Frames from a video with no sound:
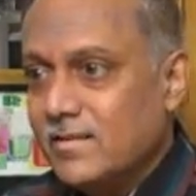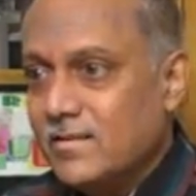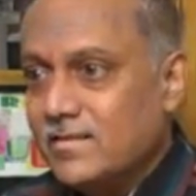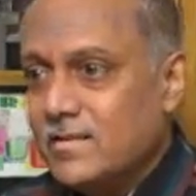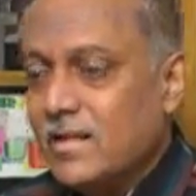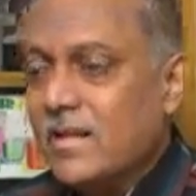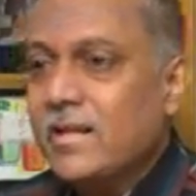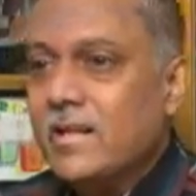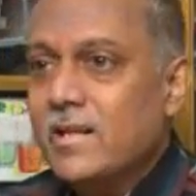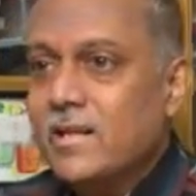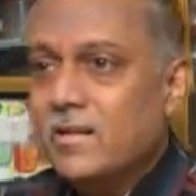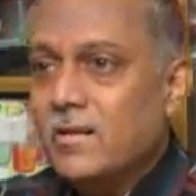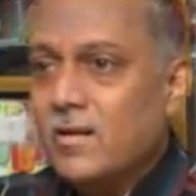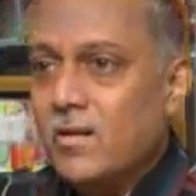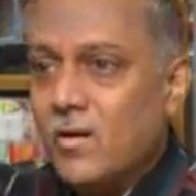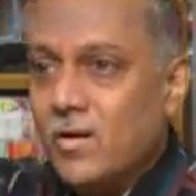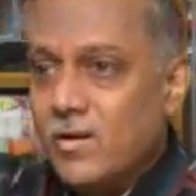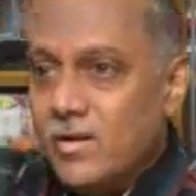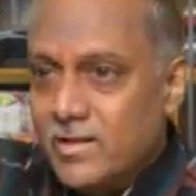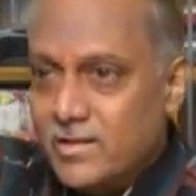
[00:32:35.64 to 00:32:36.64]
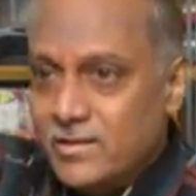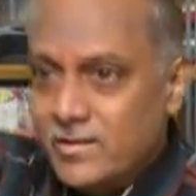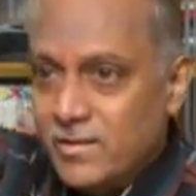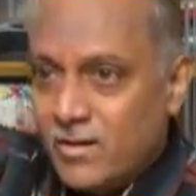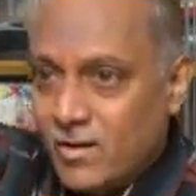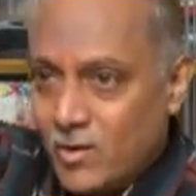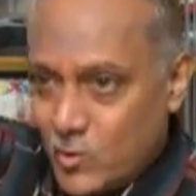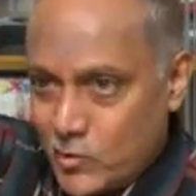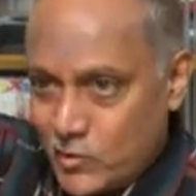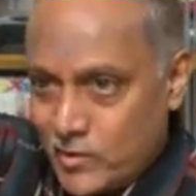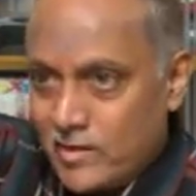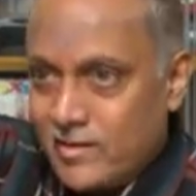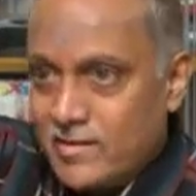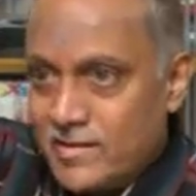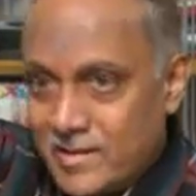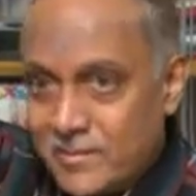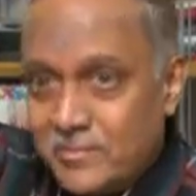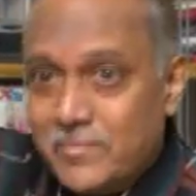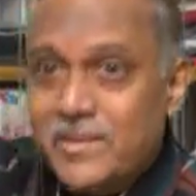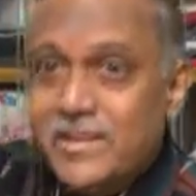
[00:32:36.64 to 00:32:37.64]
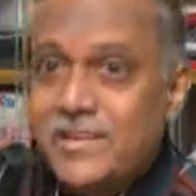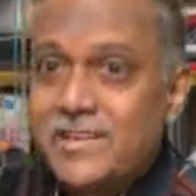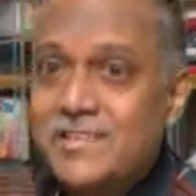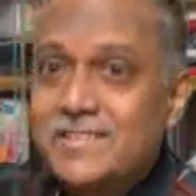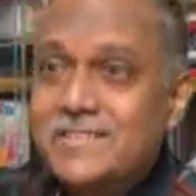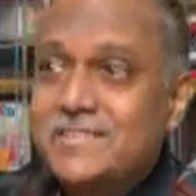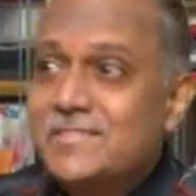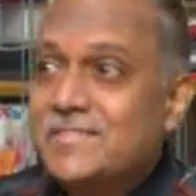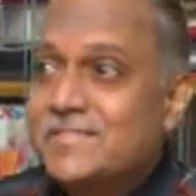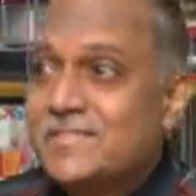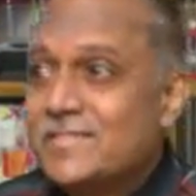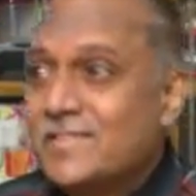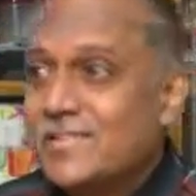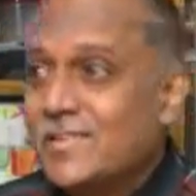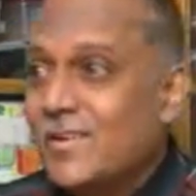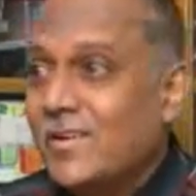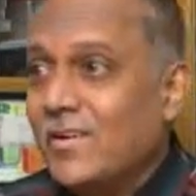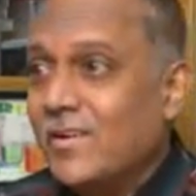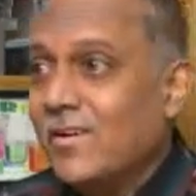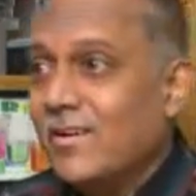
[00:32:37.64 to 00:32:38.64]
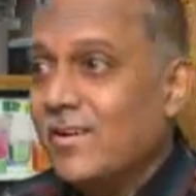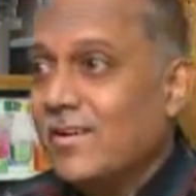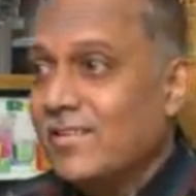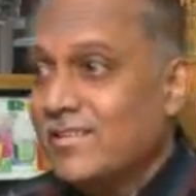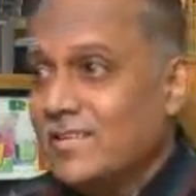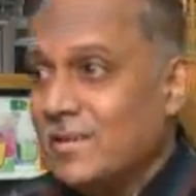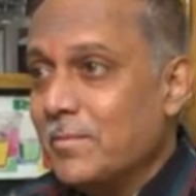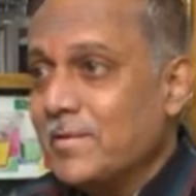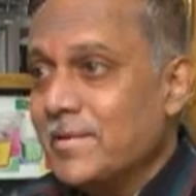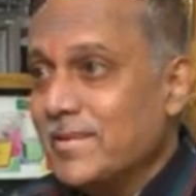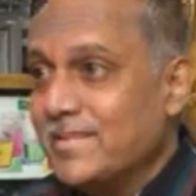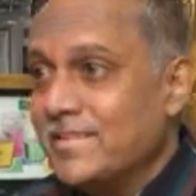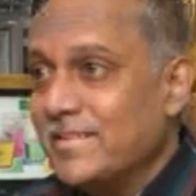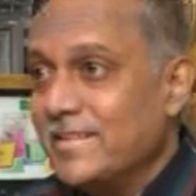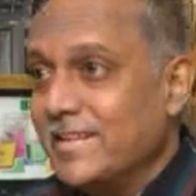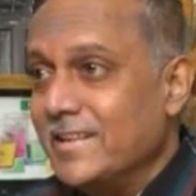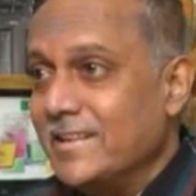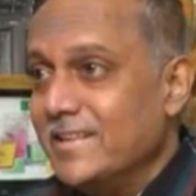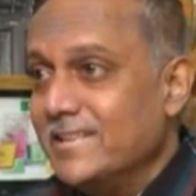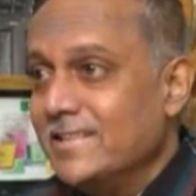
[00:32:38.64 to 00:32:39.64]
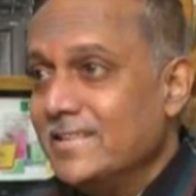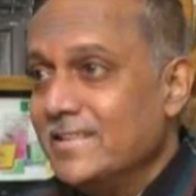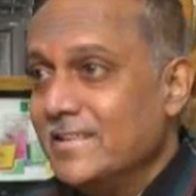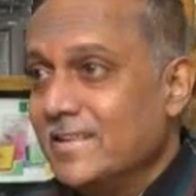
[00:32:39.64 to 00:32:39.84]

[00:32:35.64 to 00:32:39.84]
studying in a college, hostel, something, or some other city.